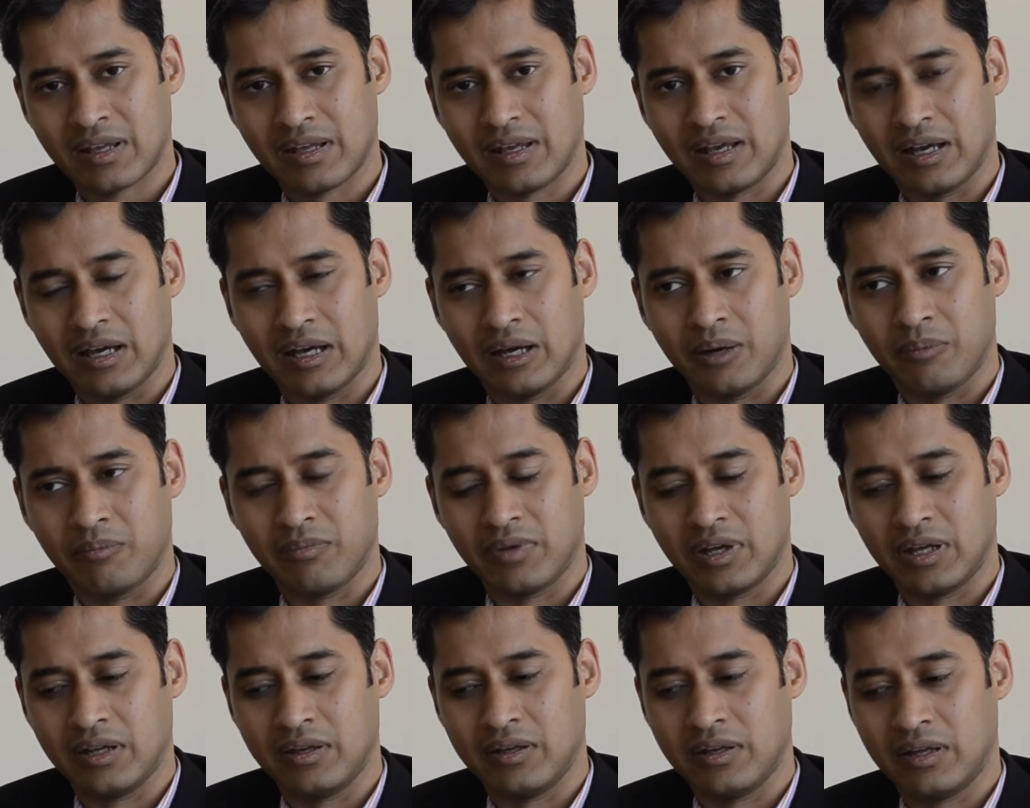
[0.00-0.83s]

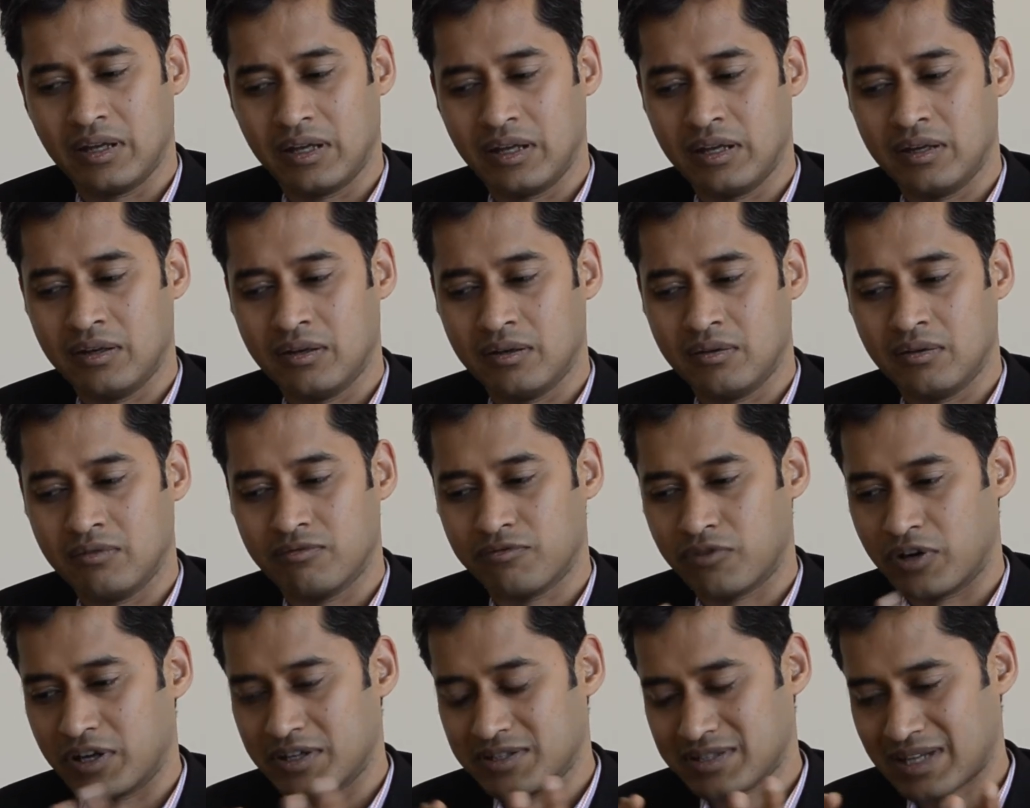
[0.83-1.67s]

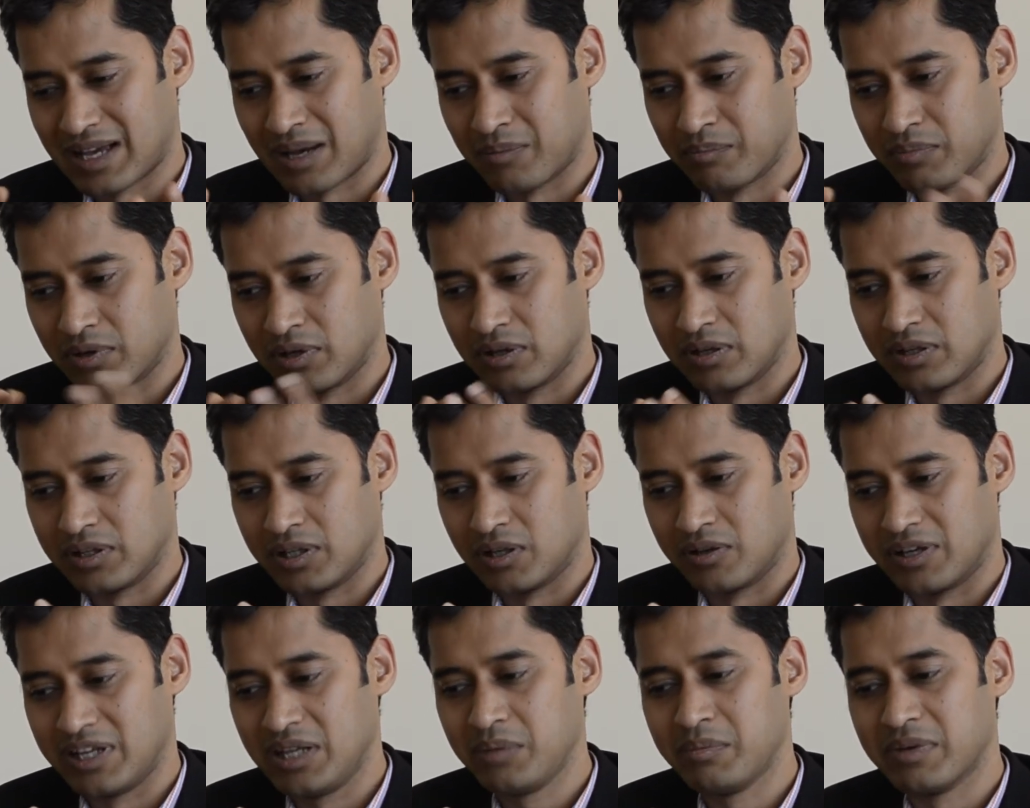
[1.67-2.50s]
For example,
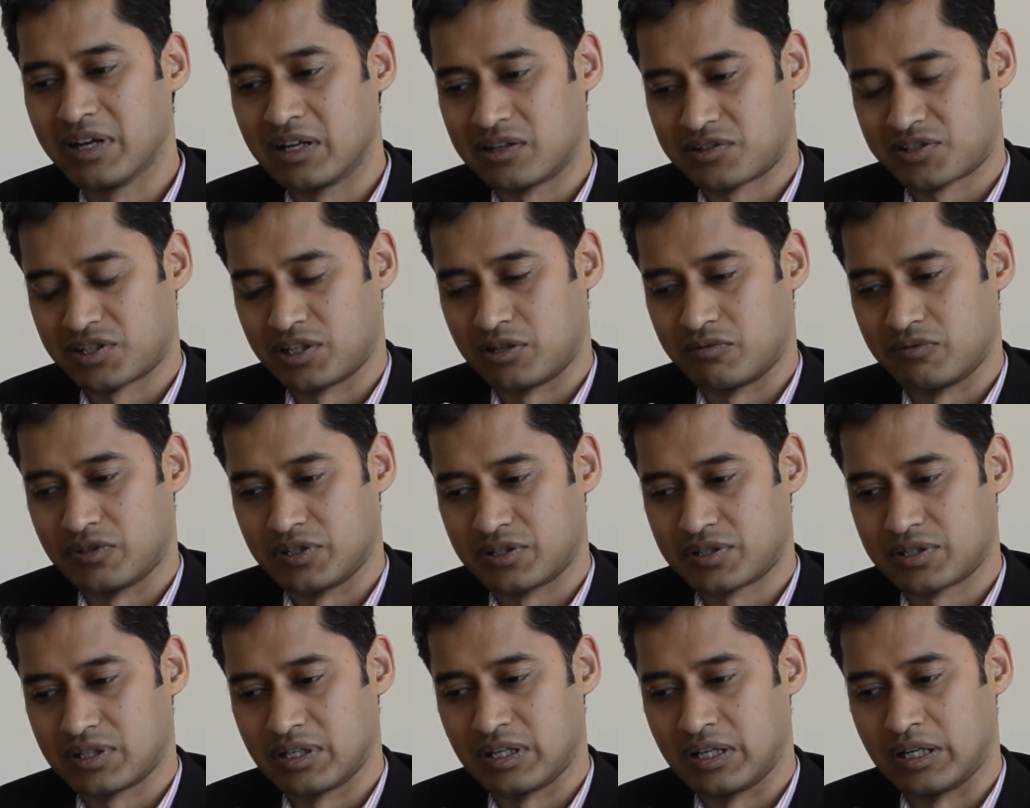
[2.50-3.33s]
your email
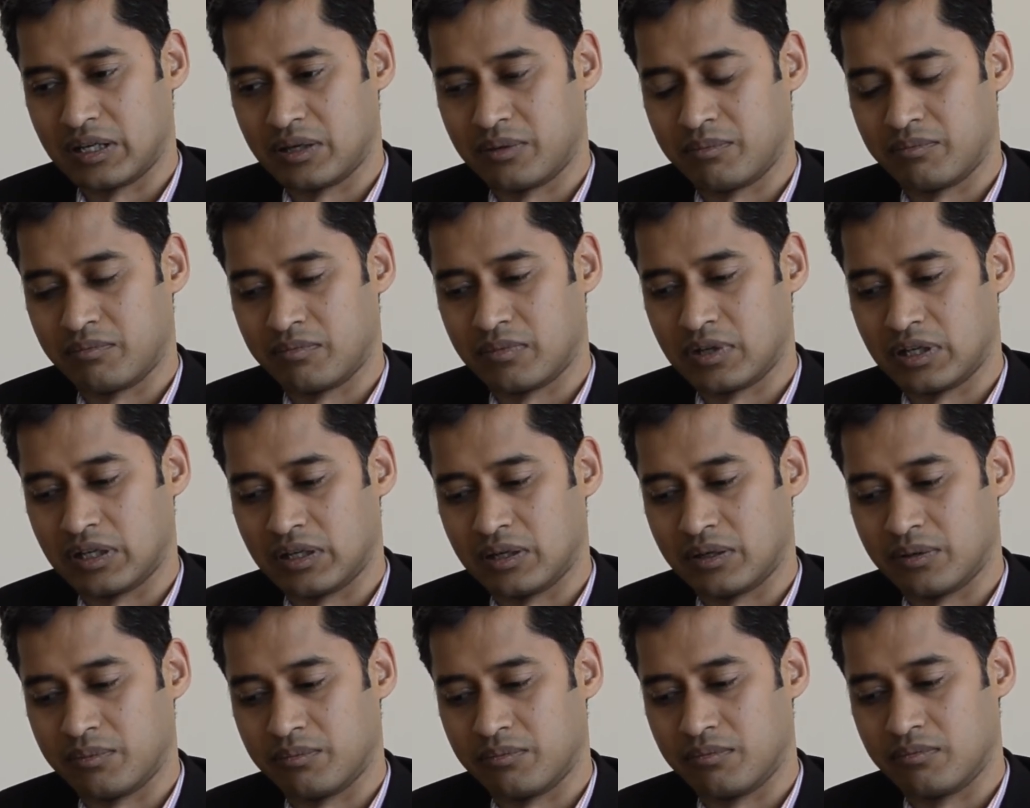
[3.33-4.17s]
servers
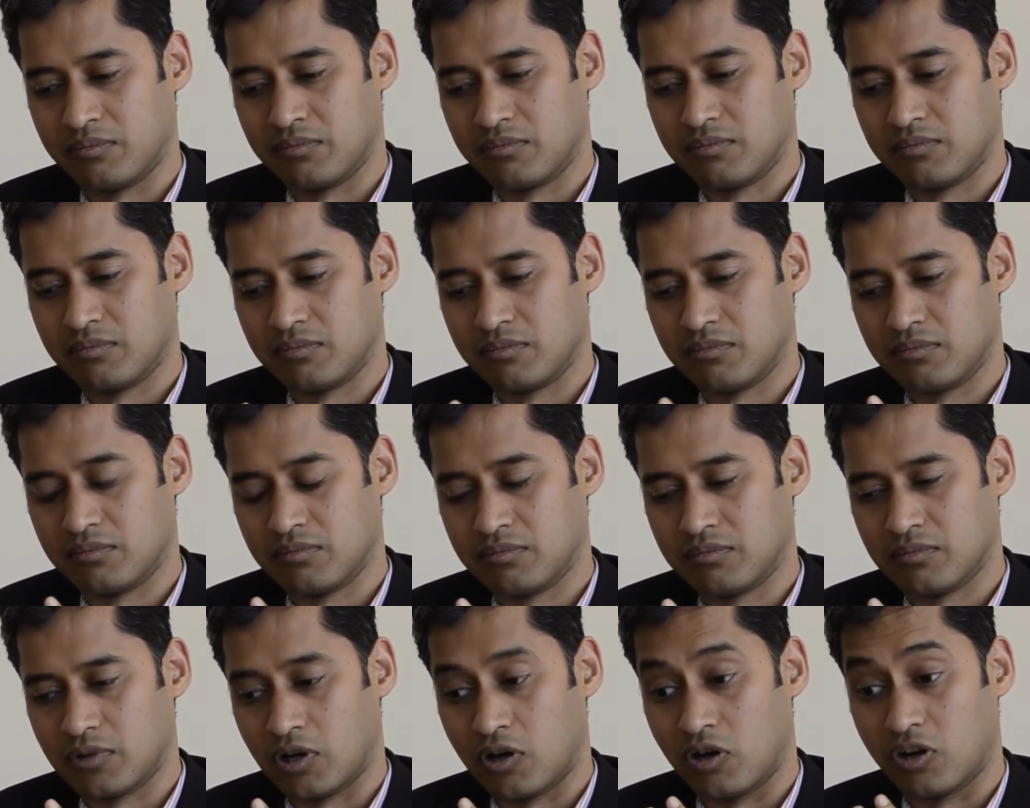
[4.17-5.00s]

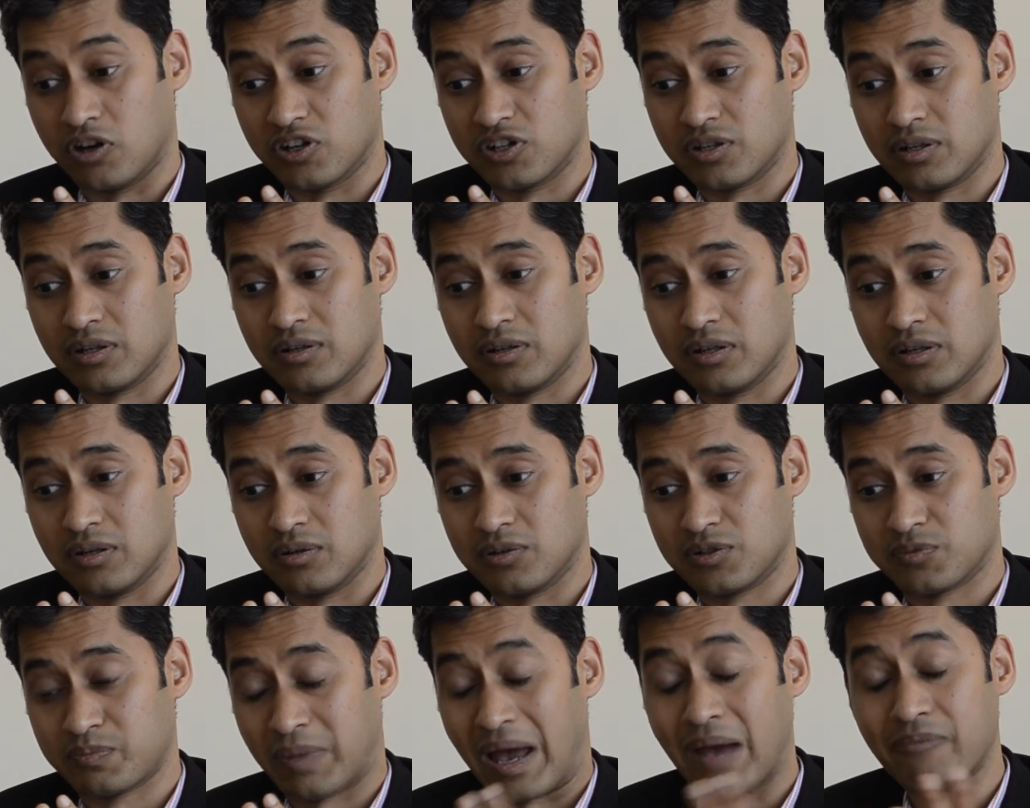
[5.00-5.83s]
or
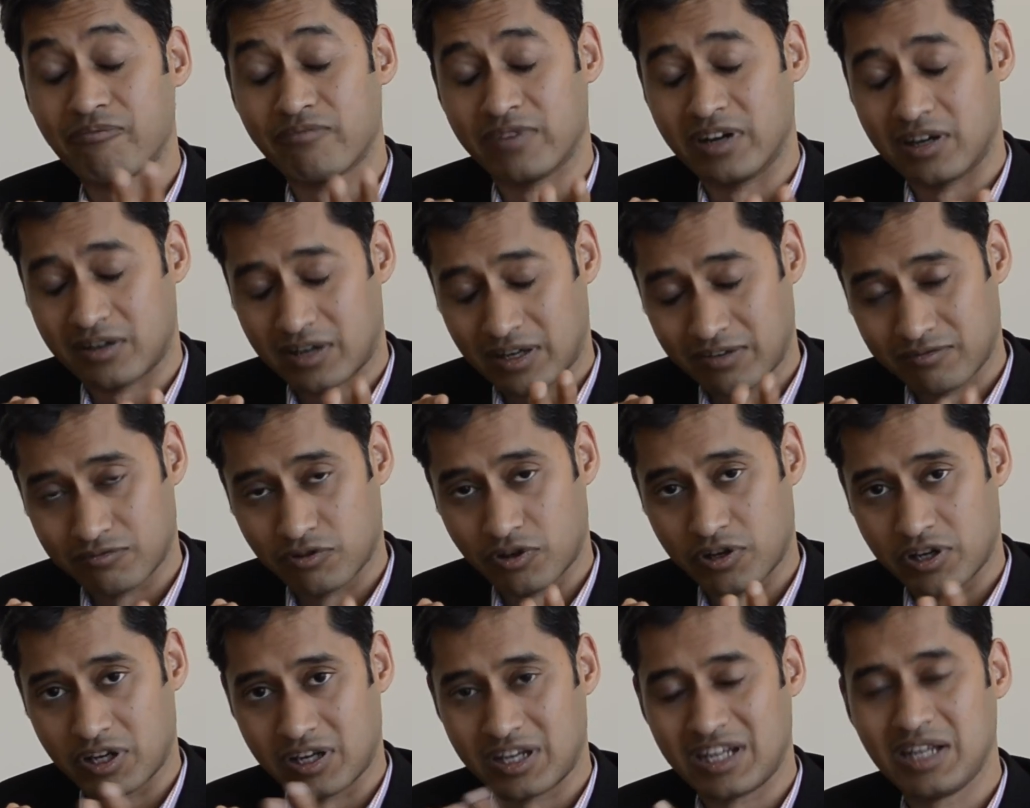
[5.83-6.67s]
spam filtering
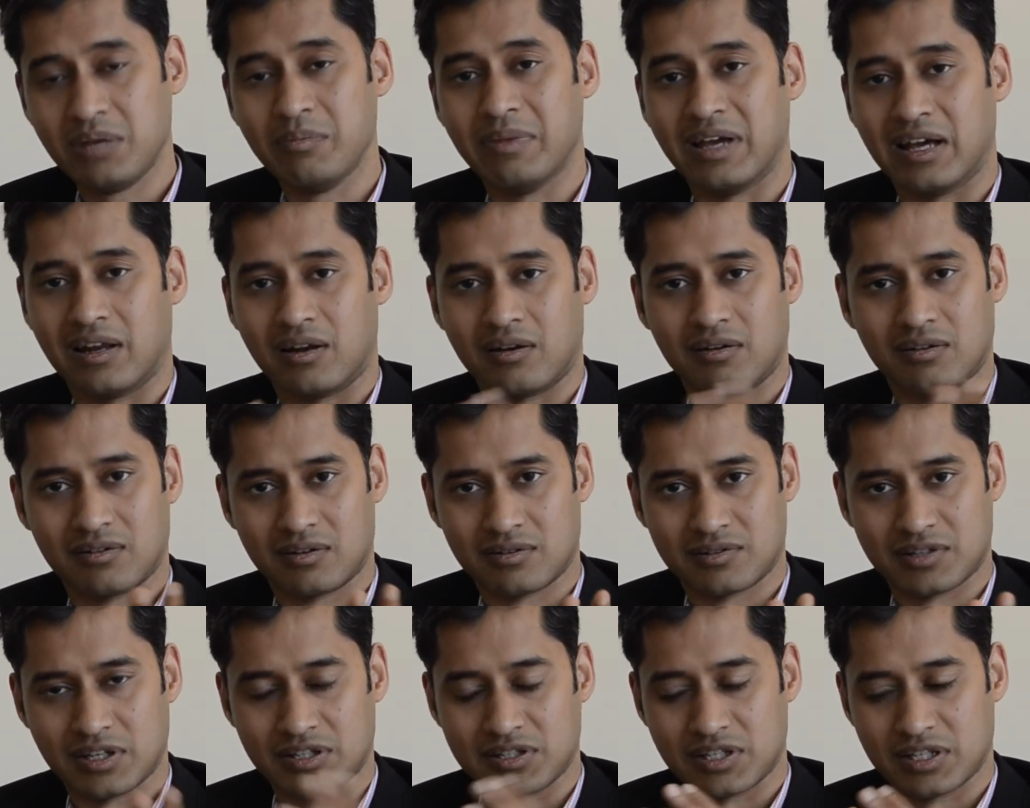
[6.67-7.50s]
for your email,
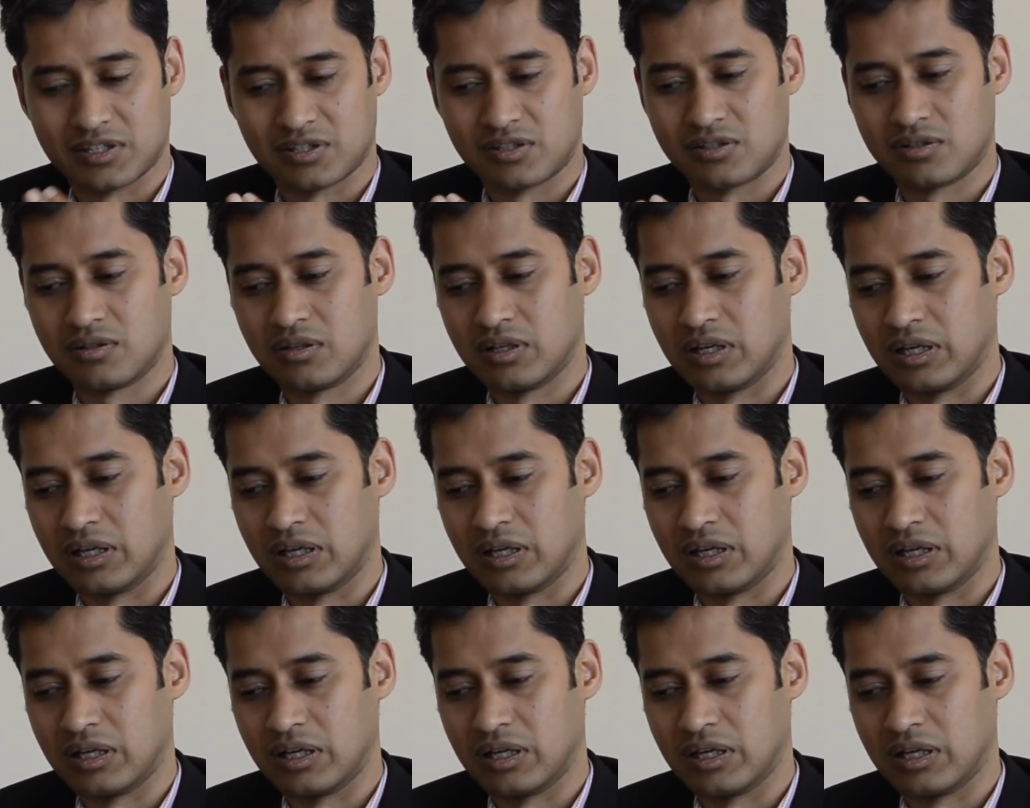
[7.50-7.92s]
such as